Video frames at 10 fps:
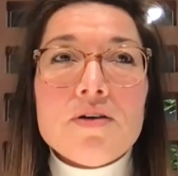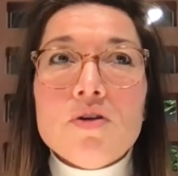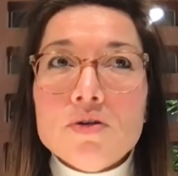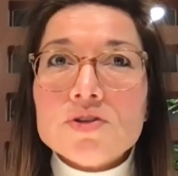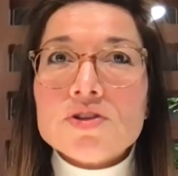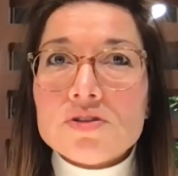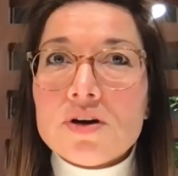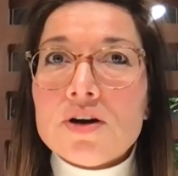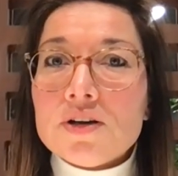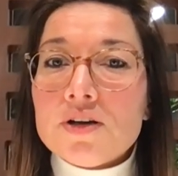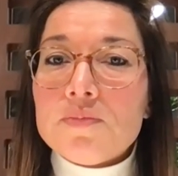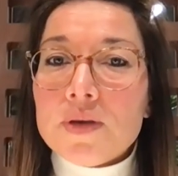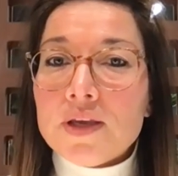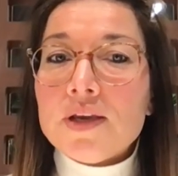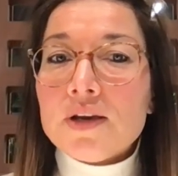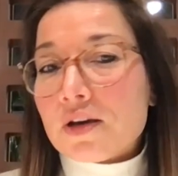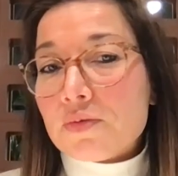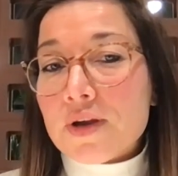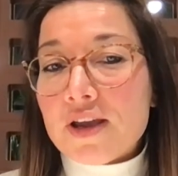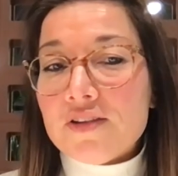all started being a
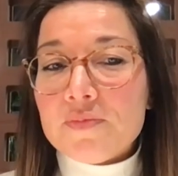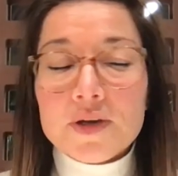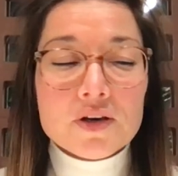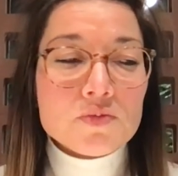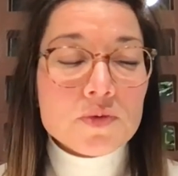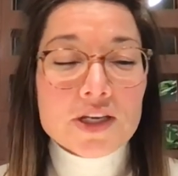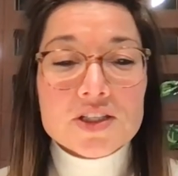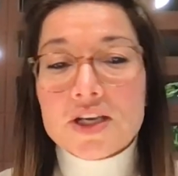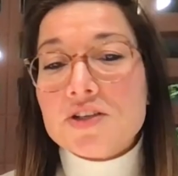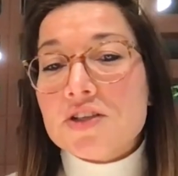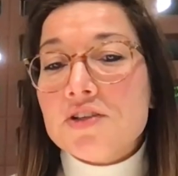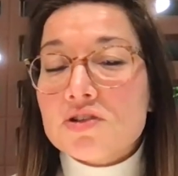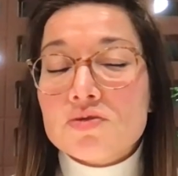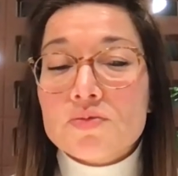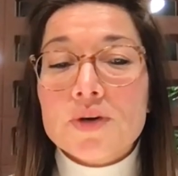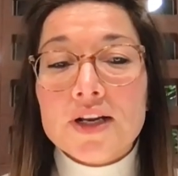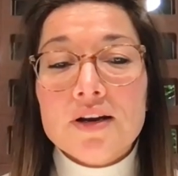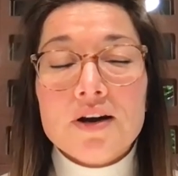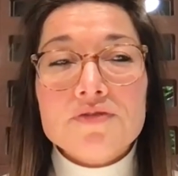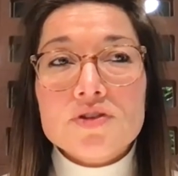creative because we essentially just really
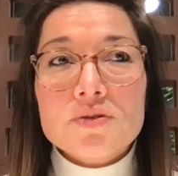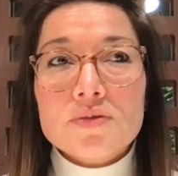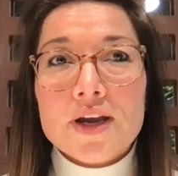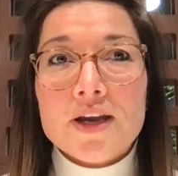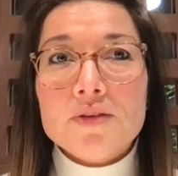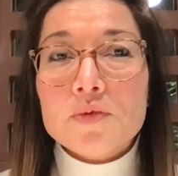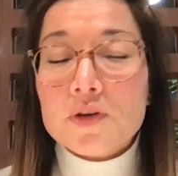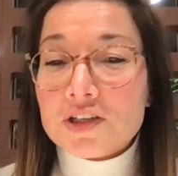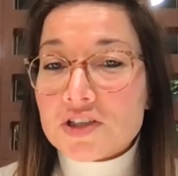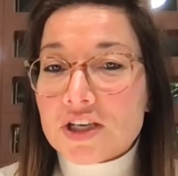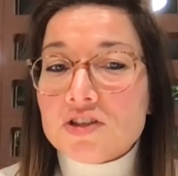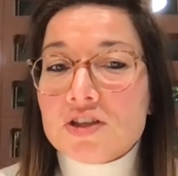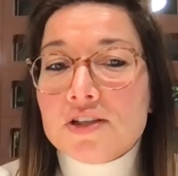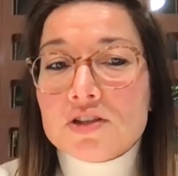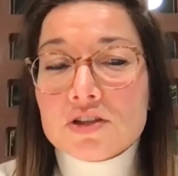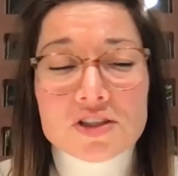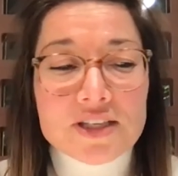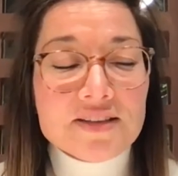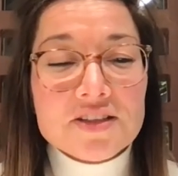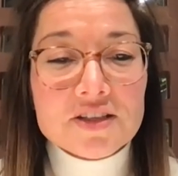love to create. We're essentially just
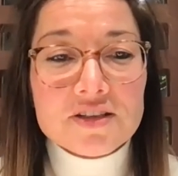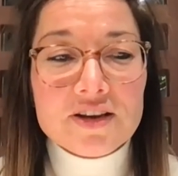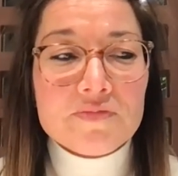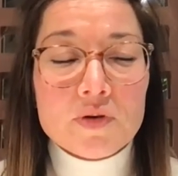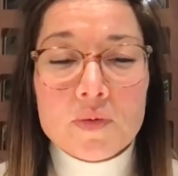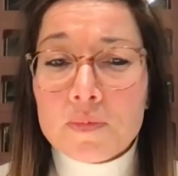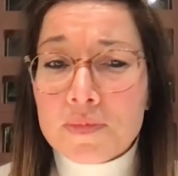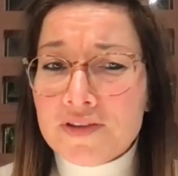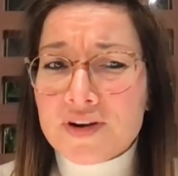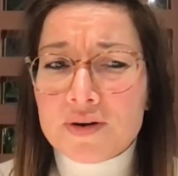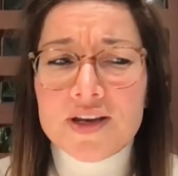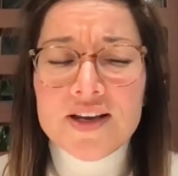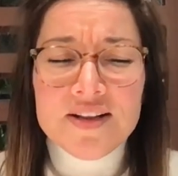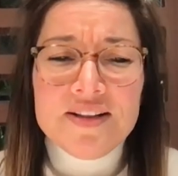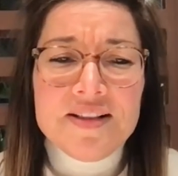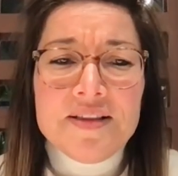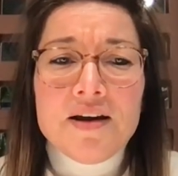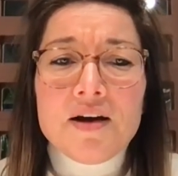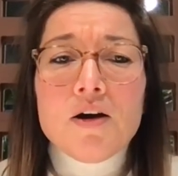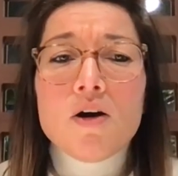sensitive, probably very
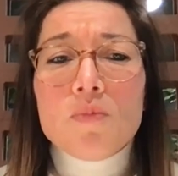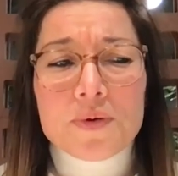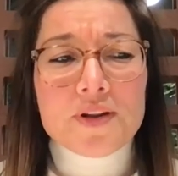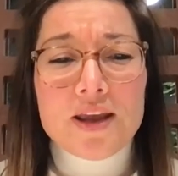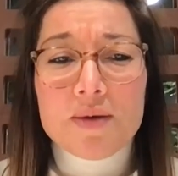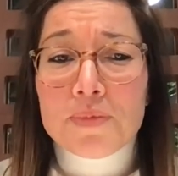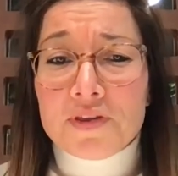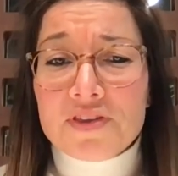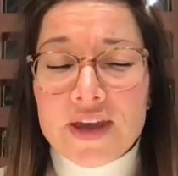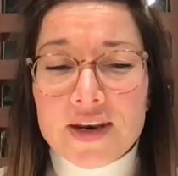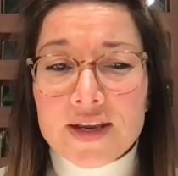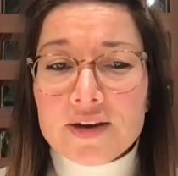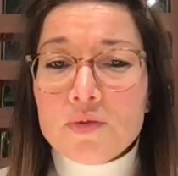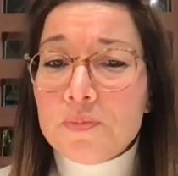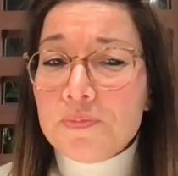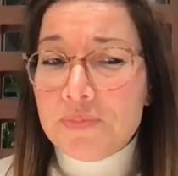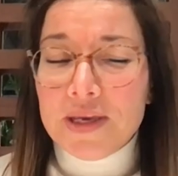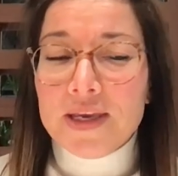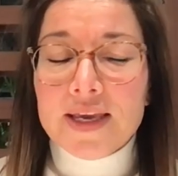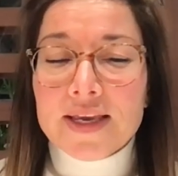open, empathetic
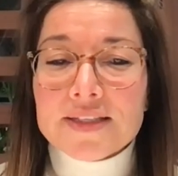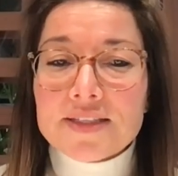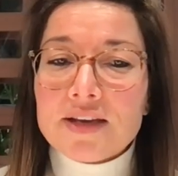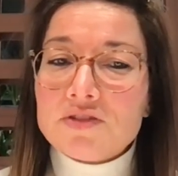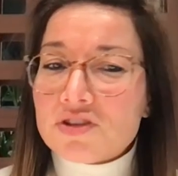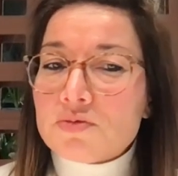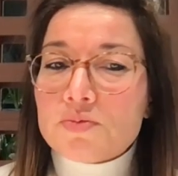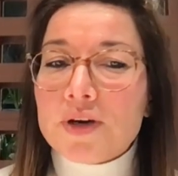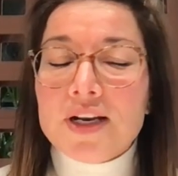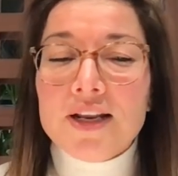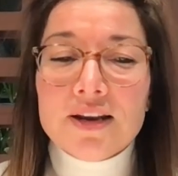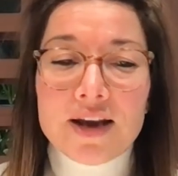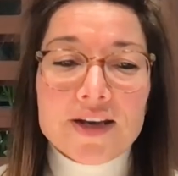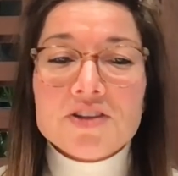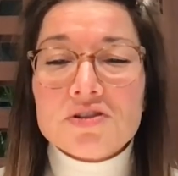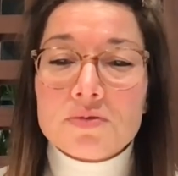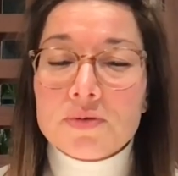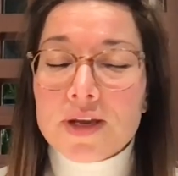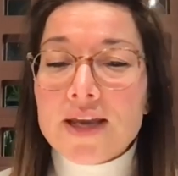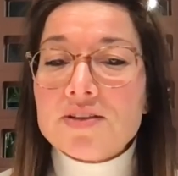beings that just really like to
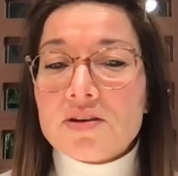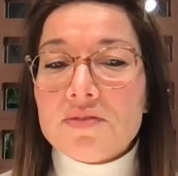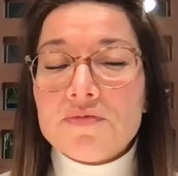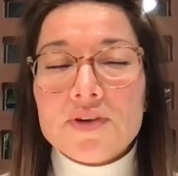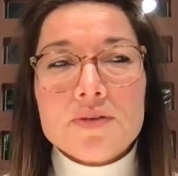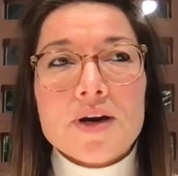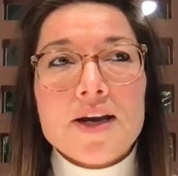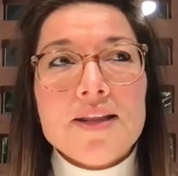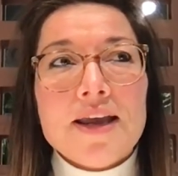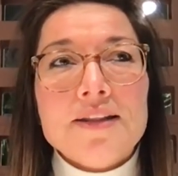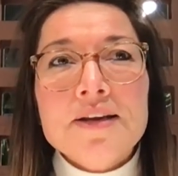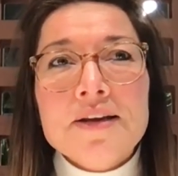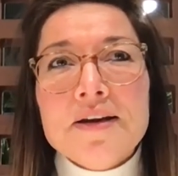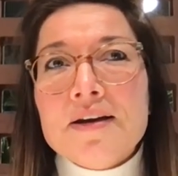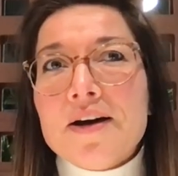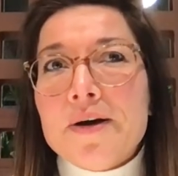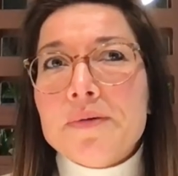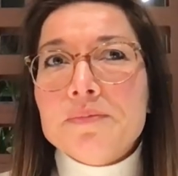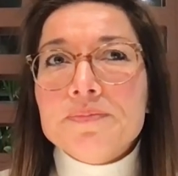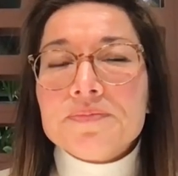create something, right? And
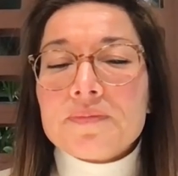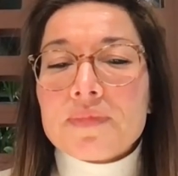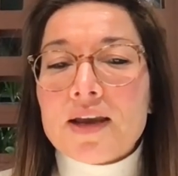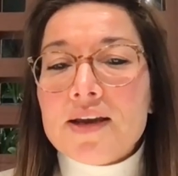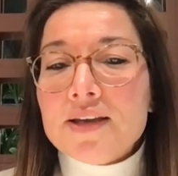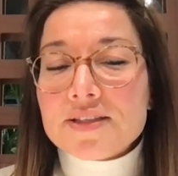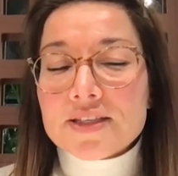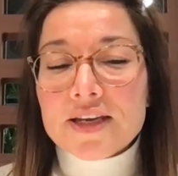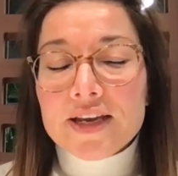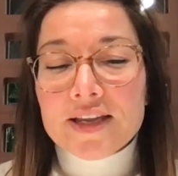um it's